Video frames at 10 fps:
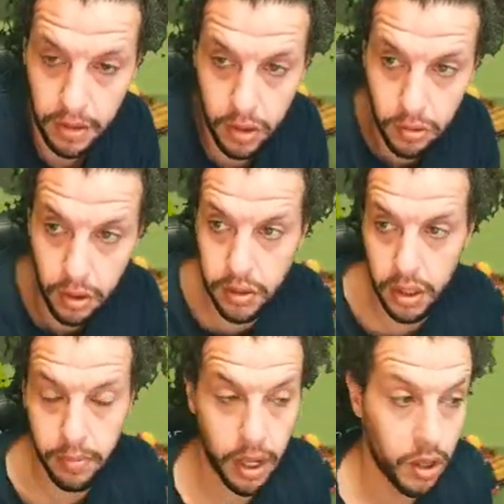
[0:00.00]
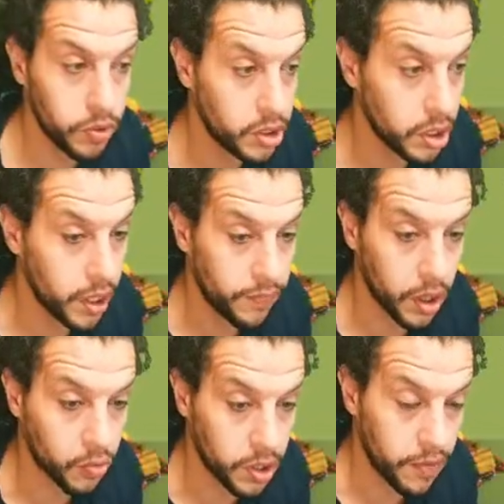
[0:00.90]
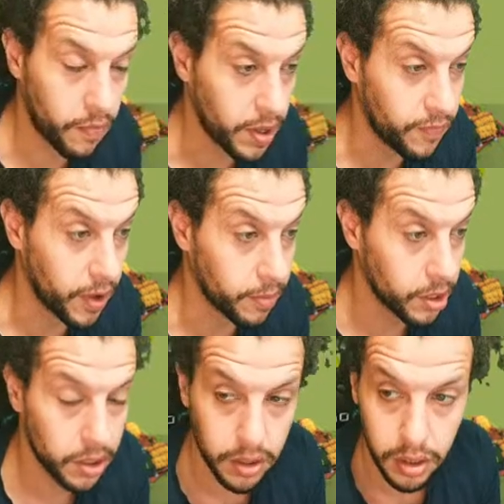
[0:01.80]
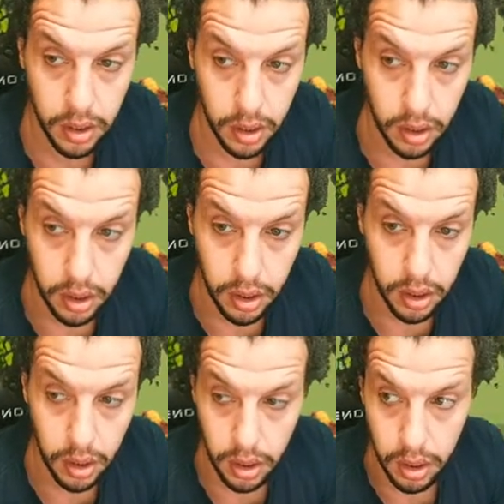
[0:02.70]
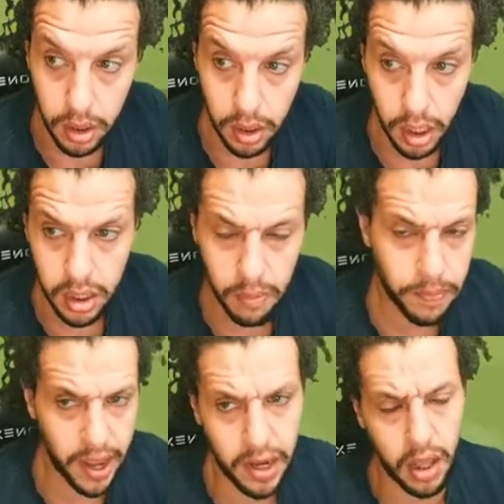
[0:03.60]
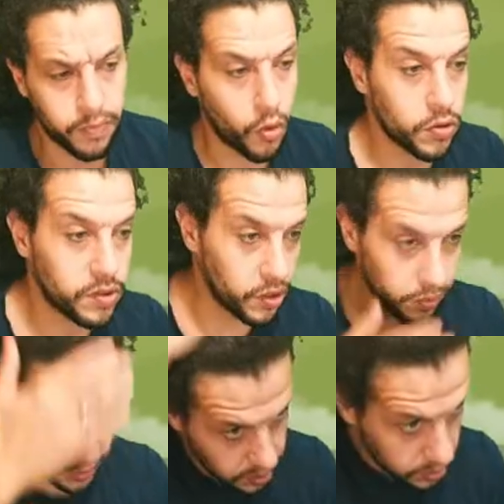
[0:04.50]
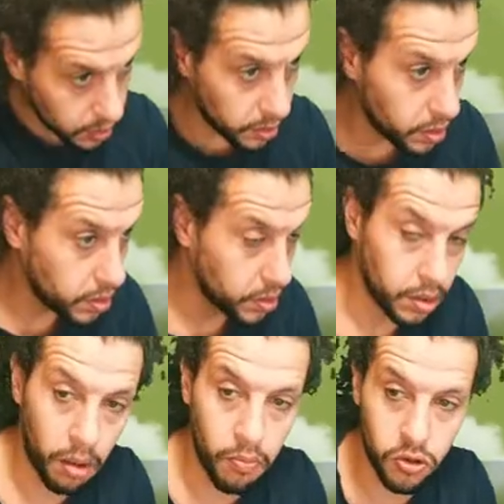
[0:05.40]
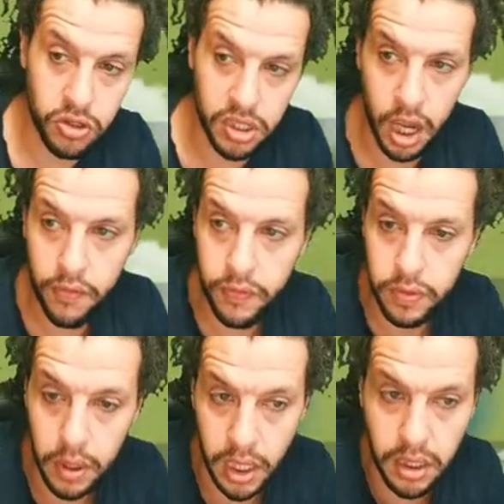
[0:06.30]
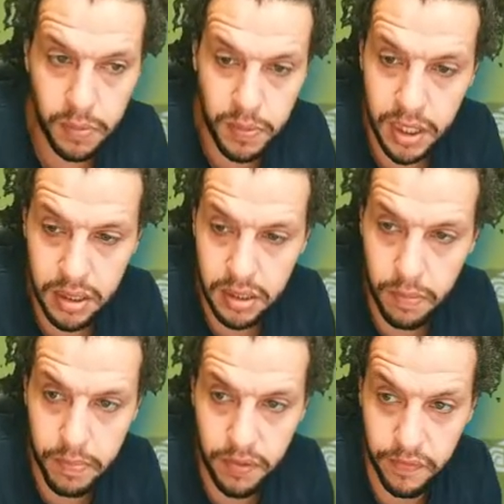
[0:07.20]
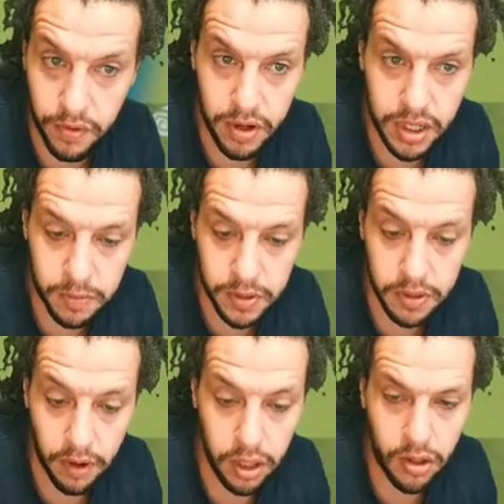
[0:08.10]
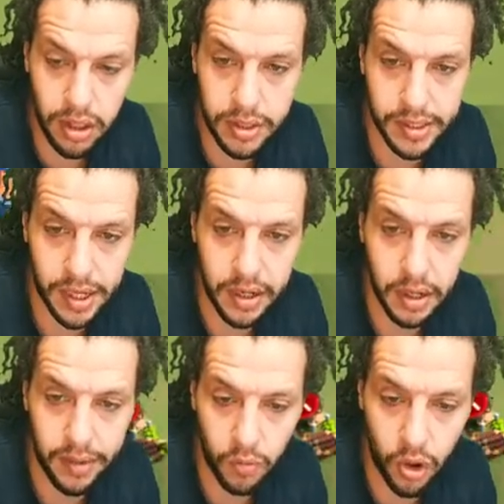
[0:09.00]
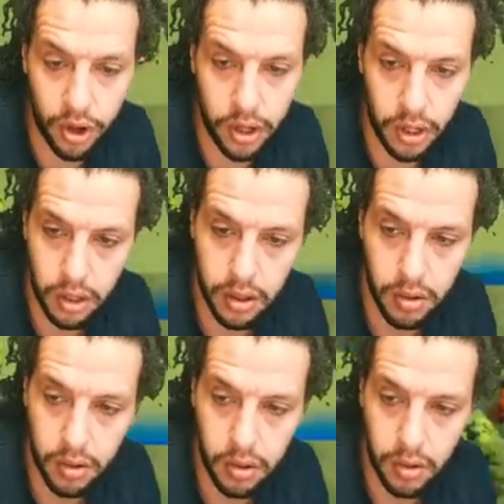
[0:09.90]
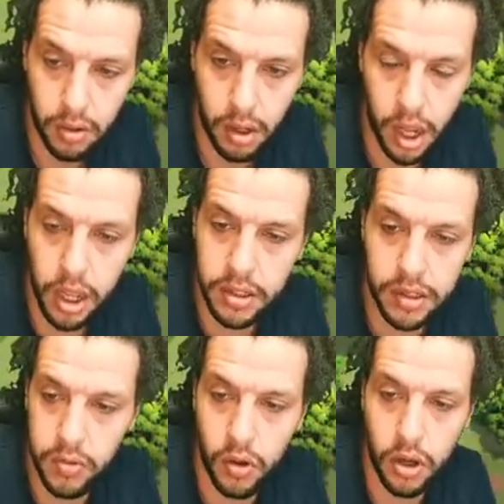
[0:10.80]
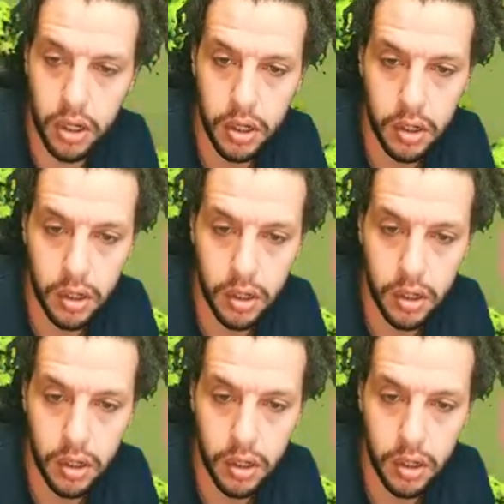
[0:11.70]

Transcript: And you know the thing about it, once you have like, when you have a big family, you end up paying like more service and more stuff. It, end up, it ends up being very expensive. I don't understand that. Why? I don't understand why.